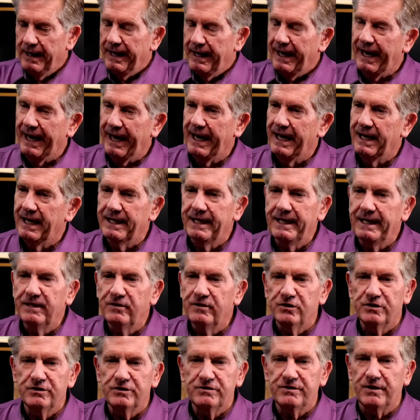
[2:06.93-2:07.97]
And he
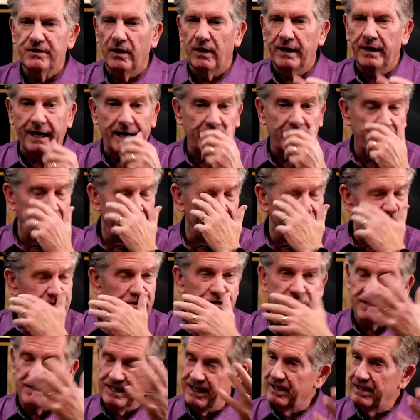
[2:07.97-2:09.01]
just
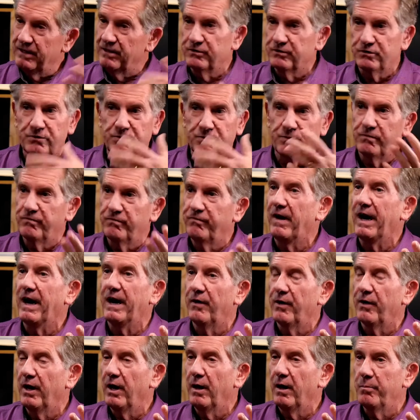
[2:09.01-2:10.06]
getting us fired
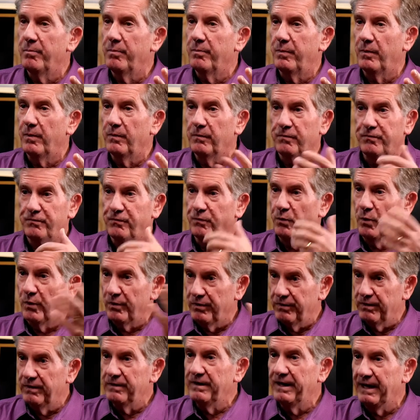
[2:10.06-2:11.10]
up for
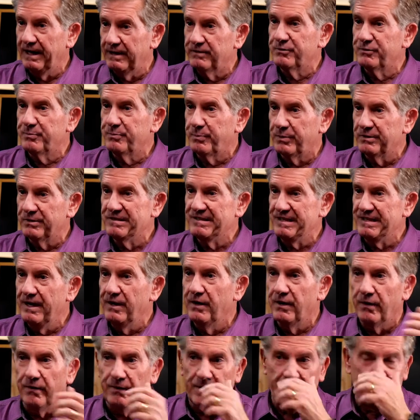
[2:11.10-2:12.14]
the next
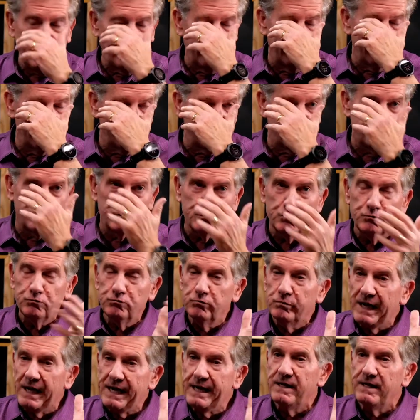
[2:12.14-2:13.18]
presenter, right? He does this
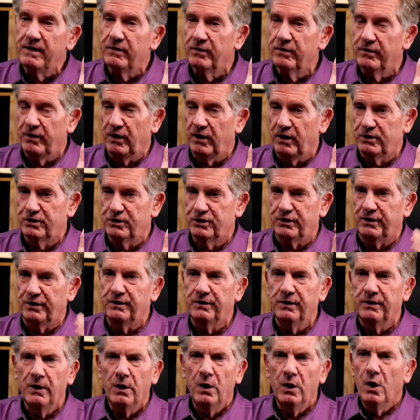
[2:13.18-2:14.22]
great introduction.
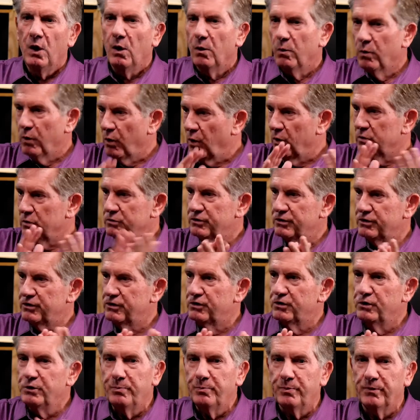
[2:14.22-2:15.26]
We're all just
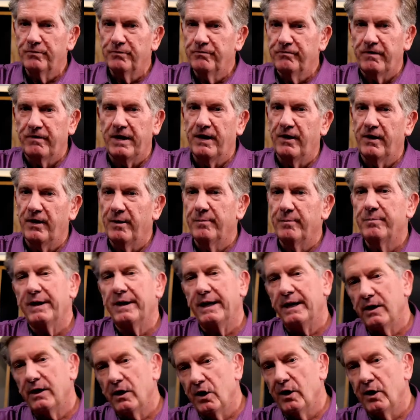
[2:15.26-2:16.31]
super fired up,
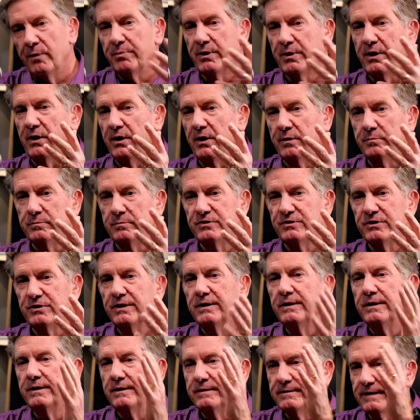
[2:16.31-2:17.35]
and up comes
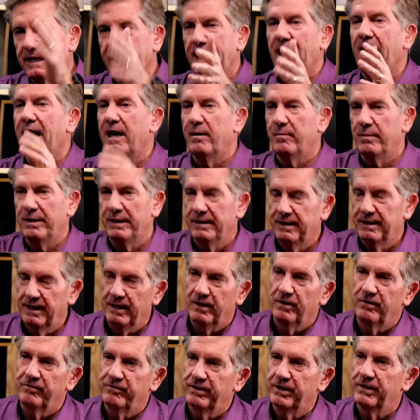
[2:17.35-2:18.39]
the guy I met in the
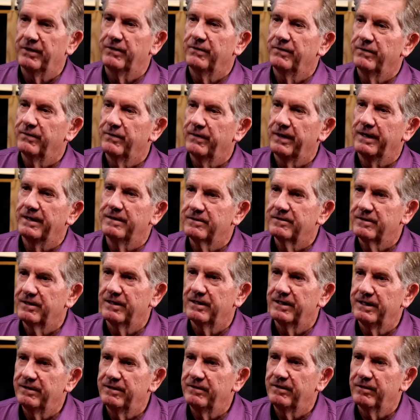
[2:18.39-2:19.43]
elevator, right, to
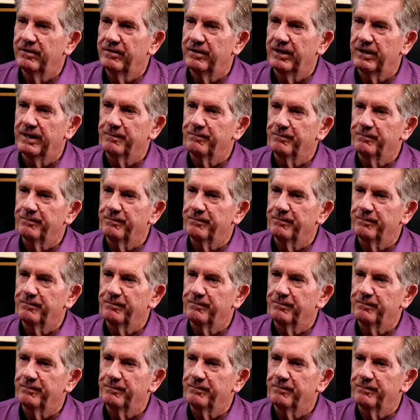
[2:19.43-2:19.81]
lead the thing.